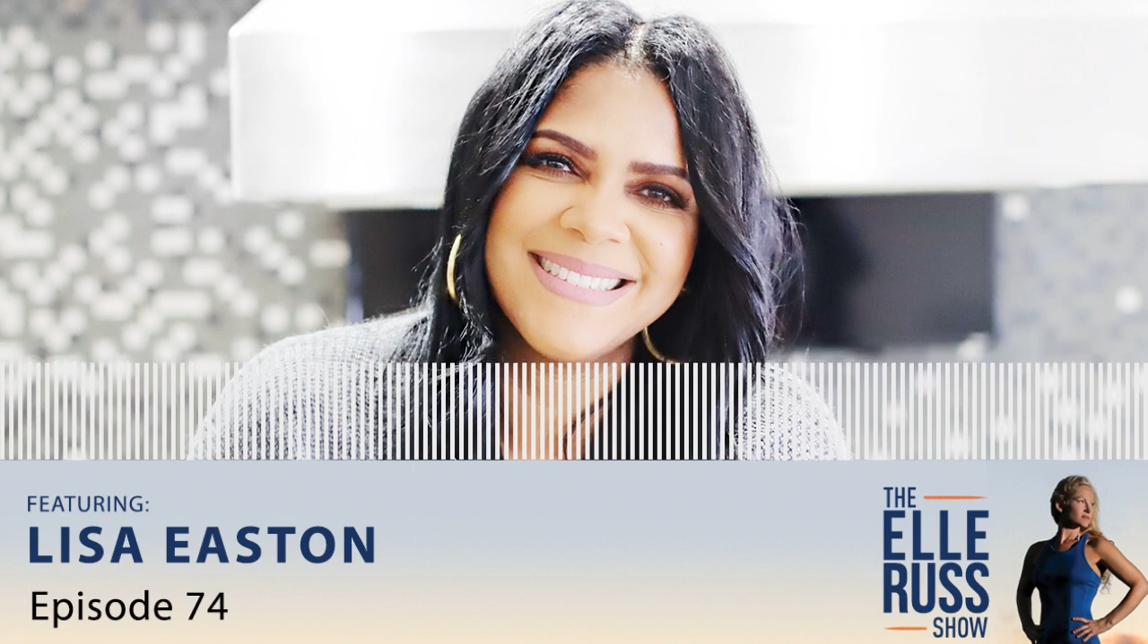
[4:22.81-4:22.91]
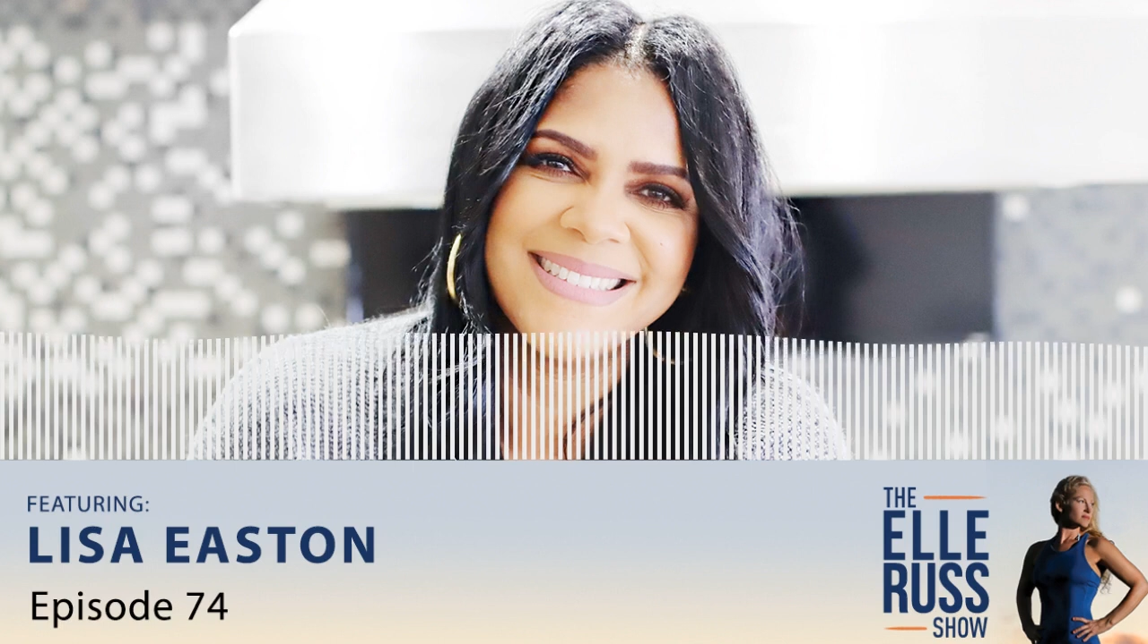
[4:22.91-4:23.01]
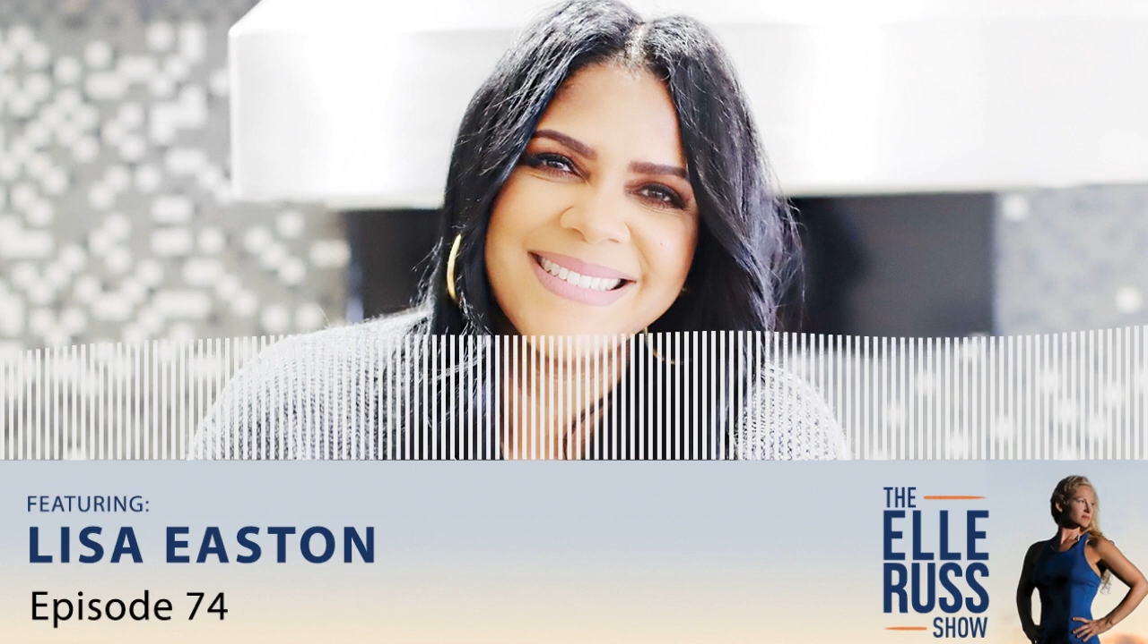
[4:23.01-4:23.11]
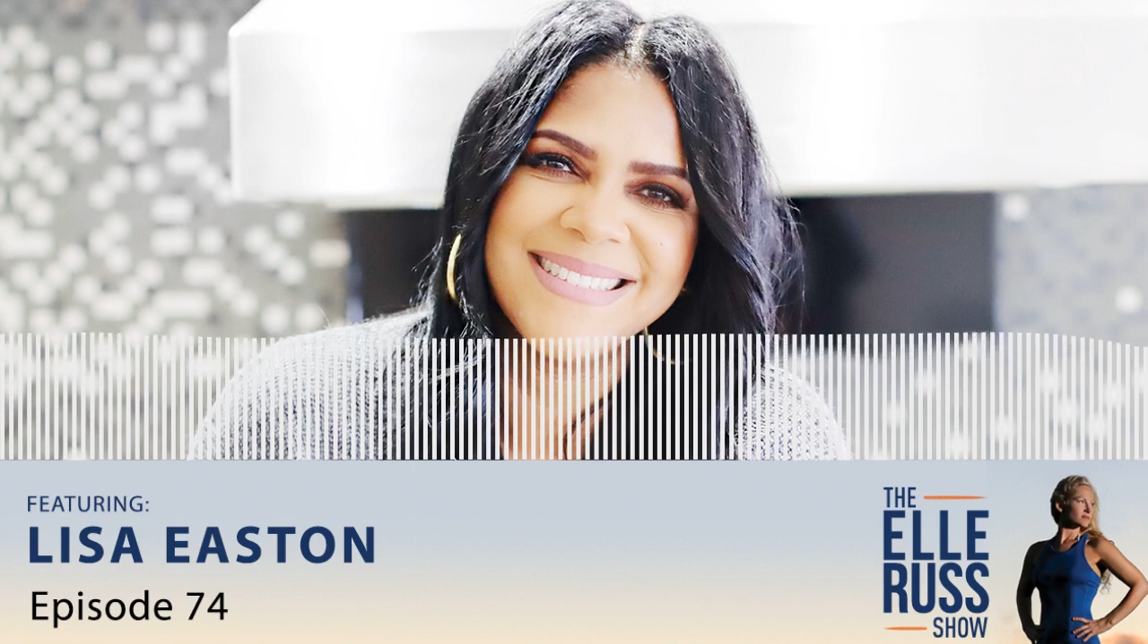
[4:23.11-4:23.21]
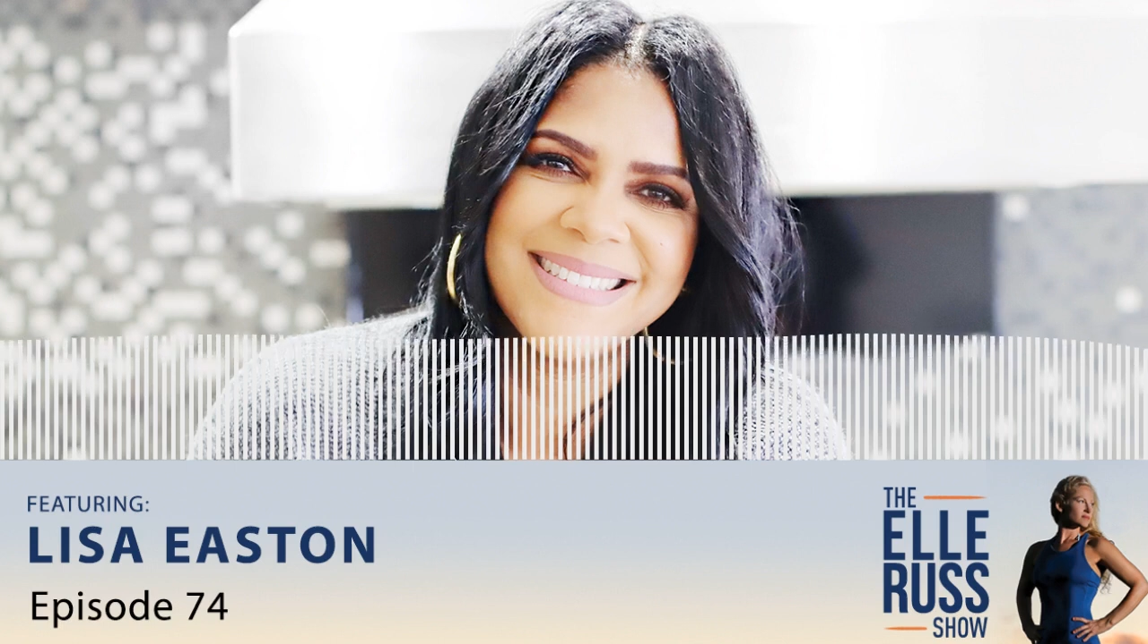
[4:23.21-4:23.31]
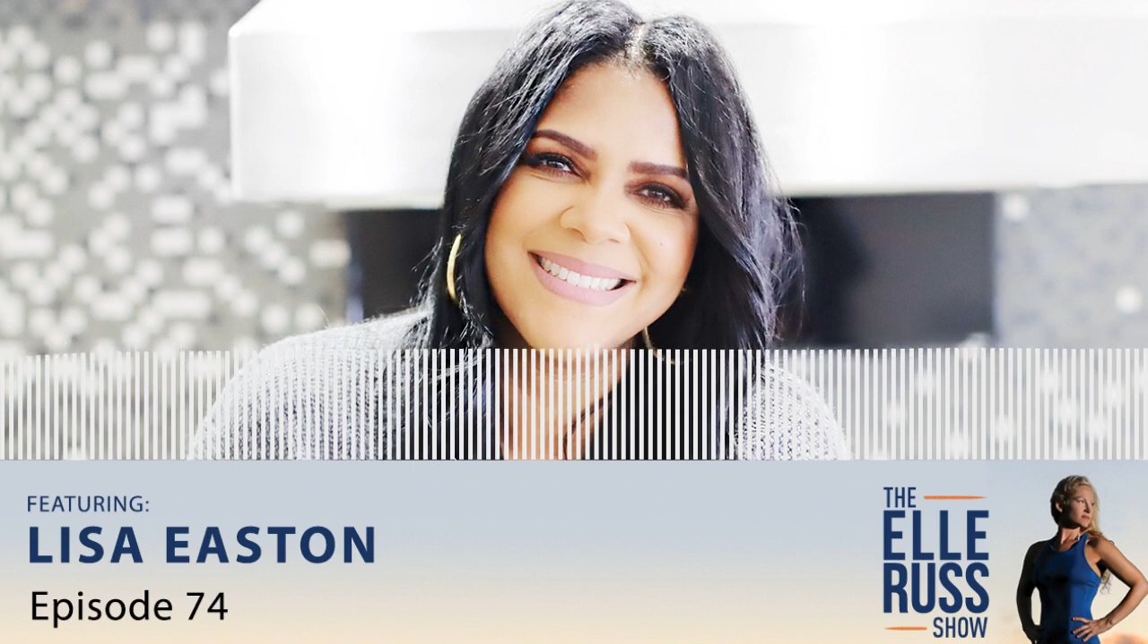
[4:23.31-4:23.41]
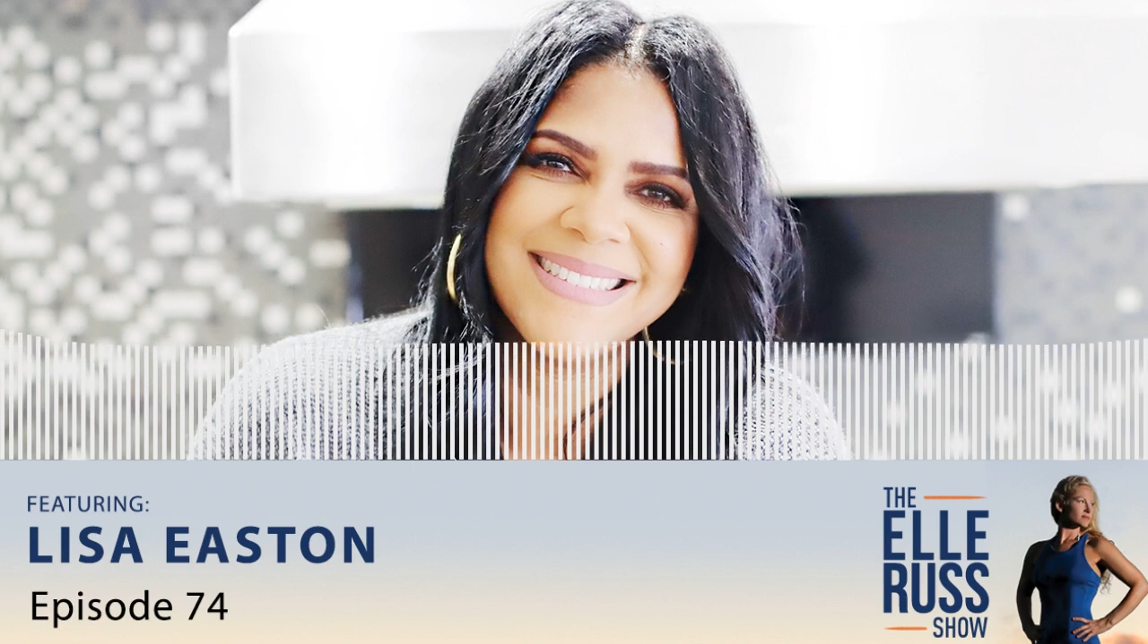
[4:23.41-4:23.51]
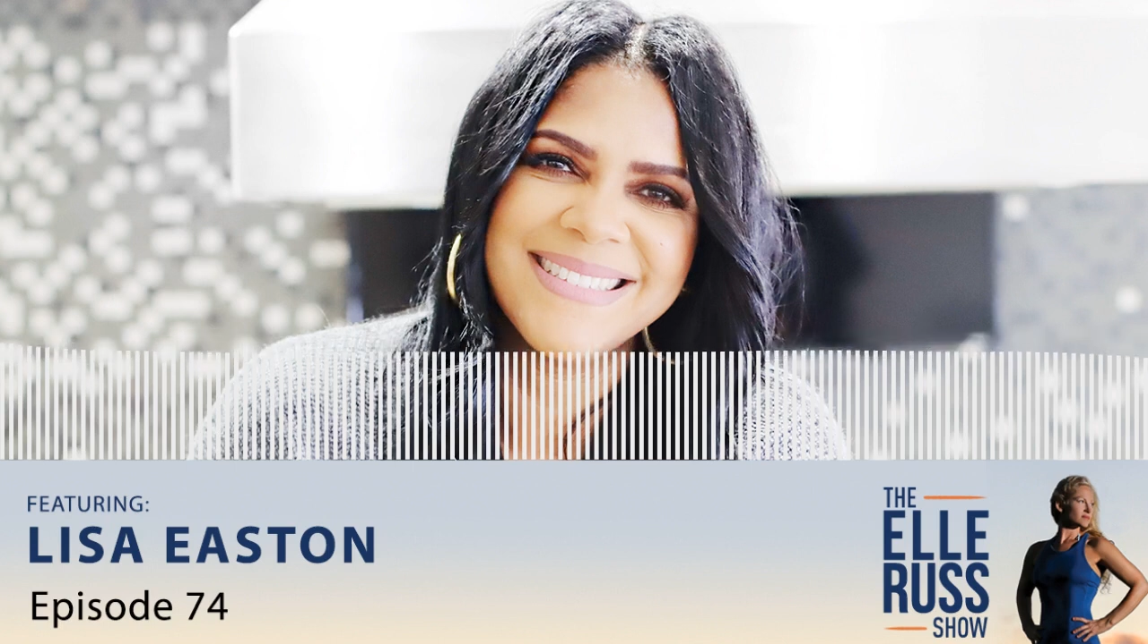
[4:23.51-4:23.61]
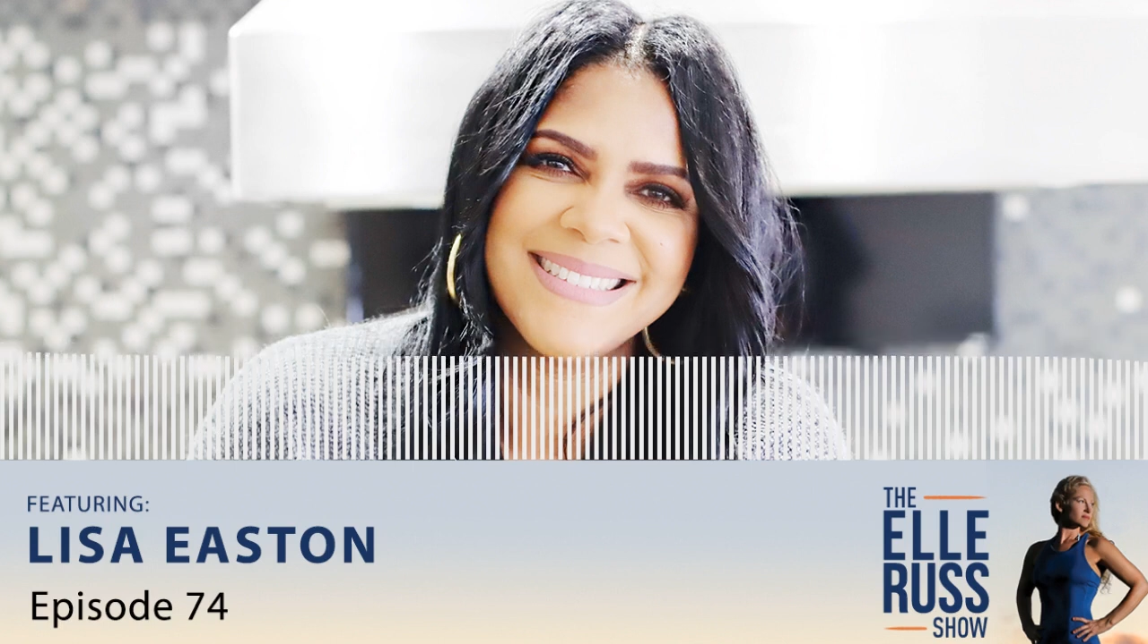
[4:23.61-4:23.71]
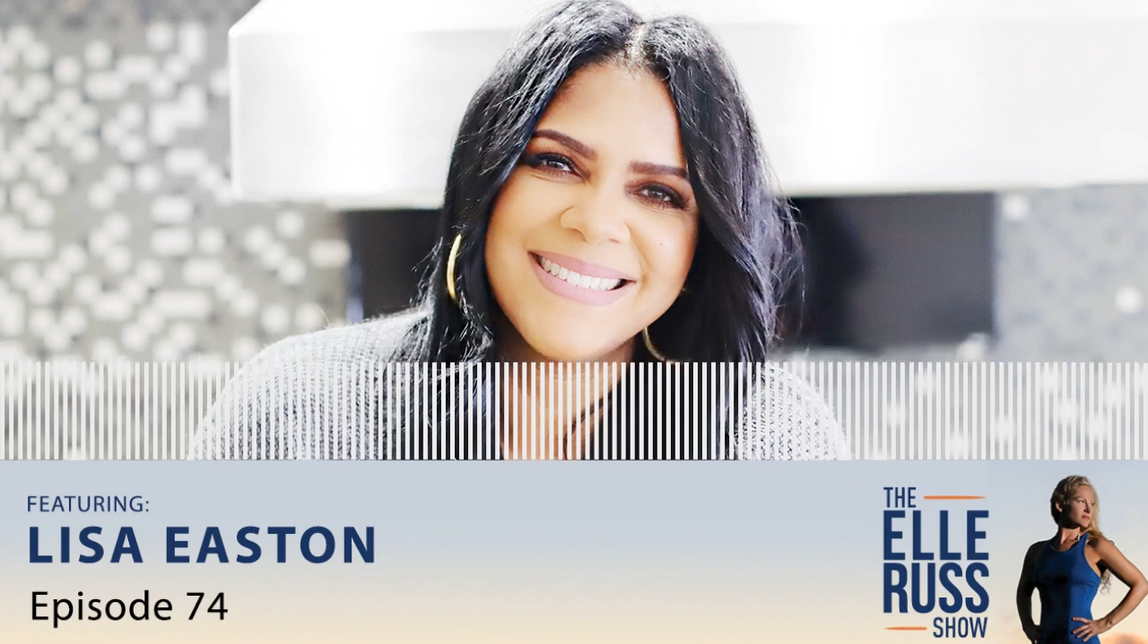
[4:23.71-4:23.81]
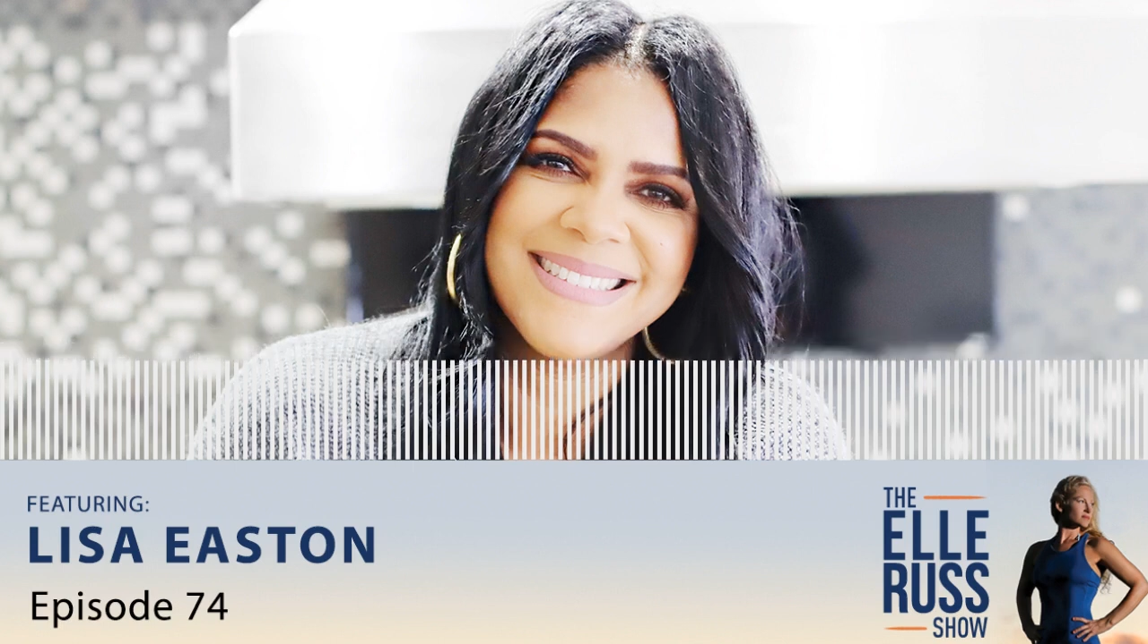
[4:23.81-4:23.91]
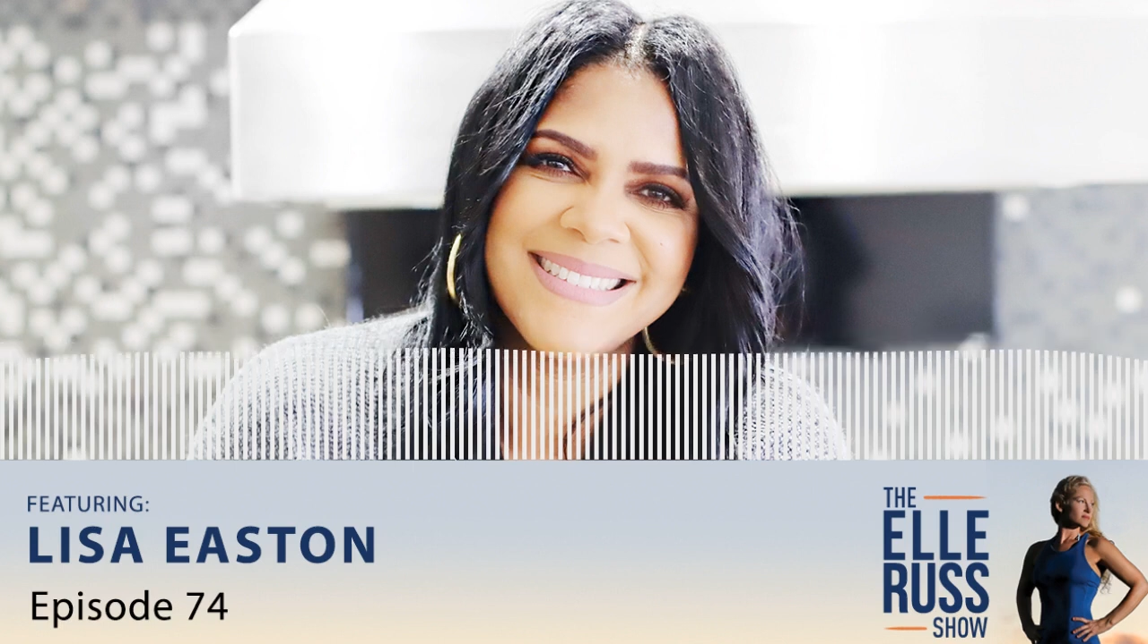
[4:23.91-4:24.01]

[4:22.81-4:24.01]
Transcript: I just wanna, I mean?